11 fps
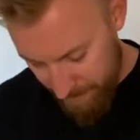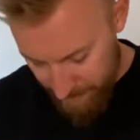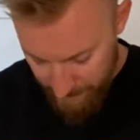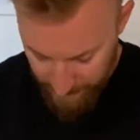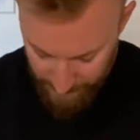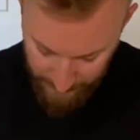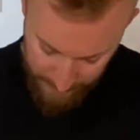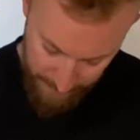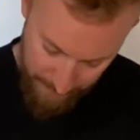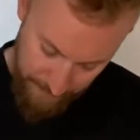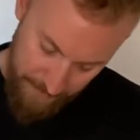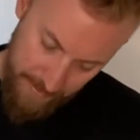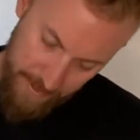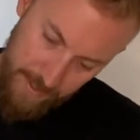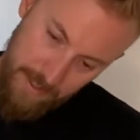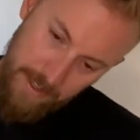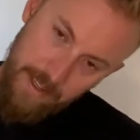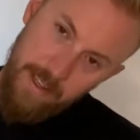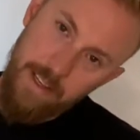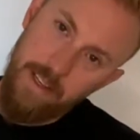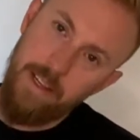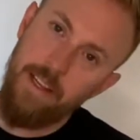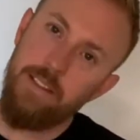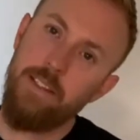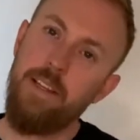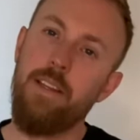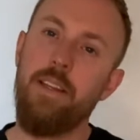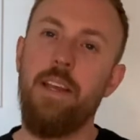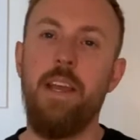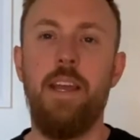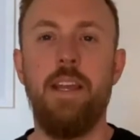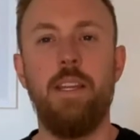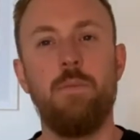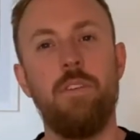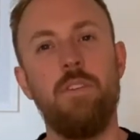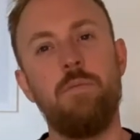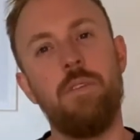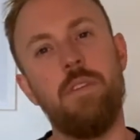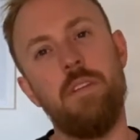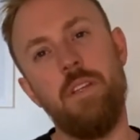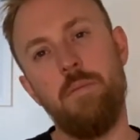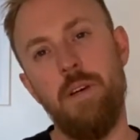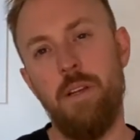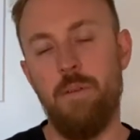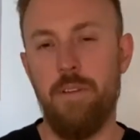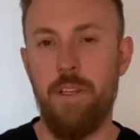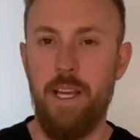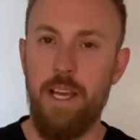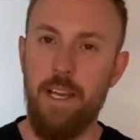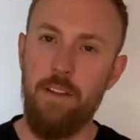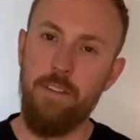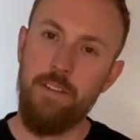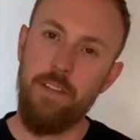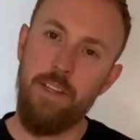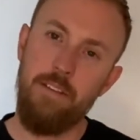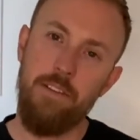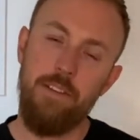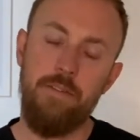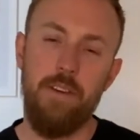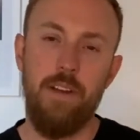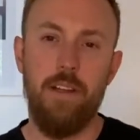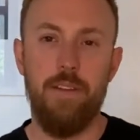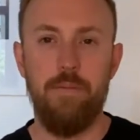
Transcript: Yeah. And then any movement that you might want to add onto there is fine.